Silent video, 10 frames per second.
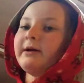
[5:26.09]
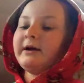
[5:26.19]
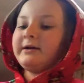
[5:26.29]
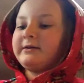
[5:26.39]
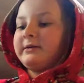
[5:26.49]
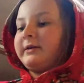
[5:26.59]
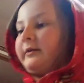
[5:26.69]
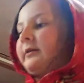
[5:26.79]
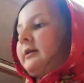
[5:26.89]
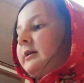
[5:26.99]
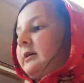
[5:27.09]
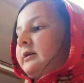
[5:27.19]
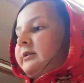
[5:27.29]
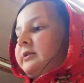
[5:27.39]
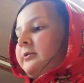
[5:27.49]
back here.
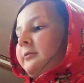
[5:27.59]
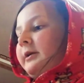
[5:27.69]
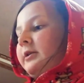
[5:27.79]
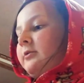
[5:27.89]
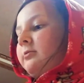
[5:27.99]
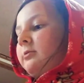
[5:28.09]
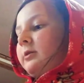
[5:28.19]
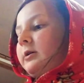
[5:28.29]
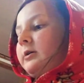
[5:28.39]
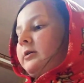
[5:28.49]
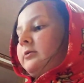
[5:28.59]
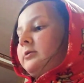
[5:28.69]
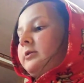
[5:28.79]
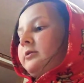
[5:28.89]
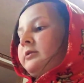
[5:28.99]
So when you all
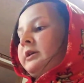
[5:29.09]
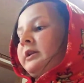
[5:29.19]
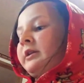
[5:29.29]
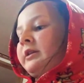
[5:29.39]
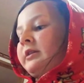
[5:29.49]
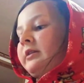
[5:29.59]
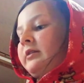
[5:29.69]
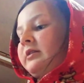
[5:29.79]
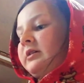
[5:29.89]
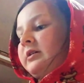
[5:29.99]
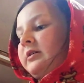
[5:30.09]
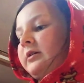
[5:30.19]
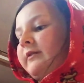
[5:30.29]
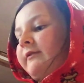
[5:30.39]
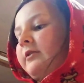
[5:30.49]
using,
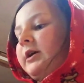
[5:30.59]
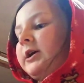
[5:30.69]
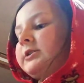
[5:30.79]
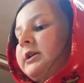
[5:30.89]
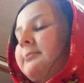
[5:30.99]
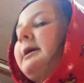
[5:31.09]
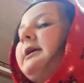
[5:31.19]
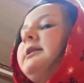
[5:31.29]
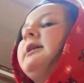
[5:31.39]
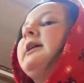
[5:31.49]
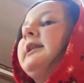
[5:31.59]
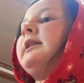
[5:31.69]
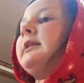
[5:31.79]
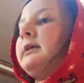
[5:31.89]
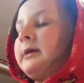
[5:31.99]
if you're all gonna make this,
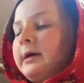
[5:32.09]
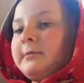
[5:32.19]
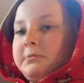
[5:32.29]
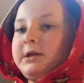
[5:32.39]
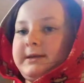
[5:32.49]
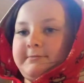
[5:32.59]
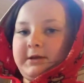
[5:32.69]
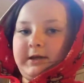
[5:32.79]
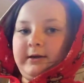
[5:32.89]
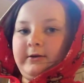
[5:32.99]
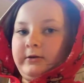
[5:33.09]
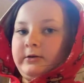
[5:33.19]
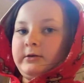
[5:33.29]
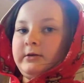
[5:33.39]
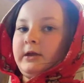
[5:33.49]
be prepared.
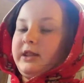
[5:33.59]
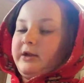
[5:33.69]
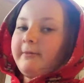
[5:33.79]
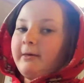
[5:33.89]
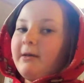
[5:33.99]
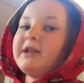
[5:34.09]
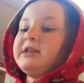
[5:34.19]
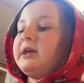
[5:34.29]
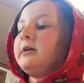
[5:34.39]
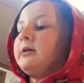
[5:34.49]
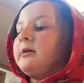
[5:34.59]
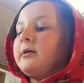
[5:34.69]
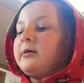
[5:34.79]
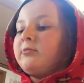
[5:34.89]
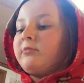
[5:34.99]
It's gonna be messy,
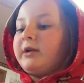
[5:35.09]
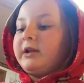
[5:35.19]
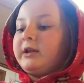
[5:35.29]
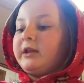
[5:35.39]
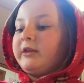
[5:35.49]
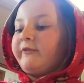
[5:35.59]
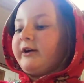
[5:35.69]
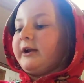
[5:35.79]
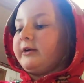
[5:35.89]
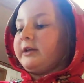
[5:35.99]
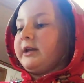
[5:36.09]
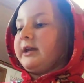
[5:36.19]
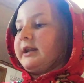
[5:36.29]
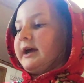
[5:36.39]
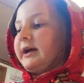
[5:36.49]
but it is fun. I'll tell
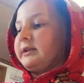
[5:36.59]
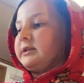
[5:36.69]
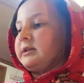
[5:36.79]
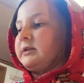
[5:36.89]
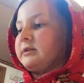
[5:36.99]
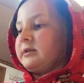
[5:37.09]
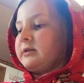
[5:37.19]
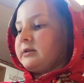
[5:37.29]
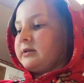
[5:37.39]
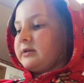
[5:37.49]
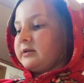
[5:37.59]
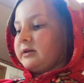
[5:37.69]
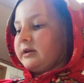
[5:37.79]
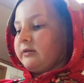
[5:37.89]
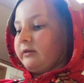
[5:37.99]
you that.
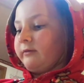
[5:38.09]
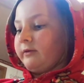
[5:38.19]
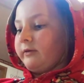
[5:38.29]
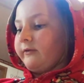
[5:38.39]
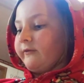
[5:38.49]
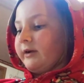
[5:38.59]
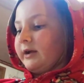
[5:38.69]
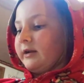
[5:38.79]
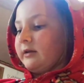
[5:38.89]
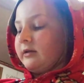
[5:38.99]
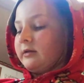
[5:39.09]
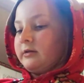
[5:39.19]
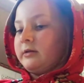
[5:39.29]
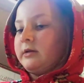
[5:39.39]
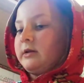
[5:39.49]
Tell you it's very fun,
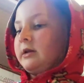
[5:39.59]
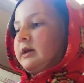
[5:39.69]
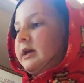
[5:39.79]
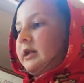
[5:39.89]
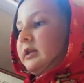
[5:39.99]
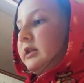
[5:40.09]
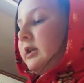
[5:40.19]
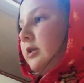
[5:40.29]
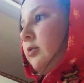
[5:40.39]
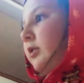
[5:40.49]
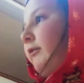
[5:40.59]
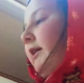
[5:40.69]
easy to do with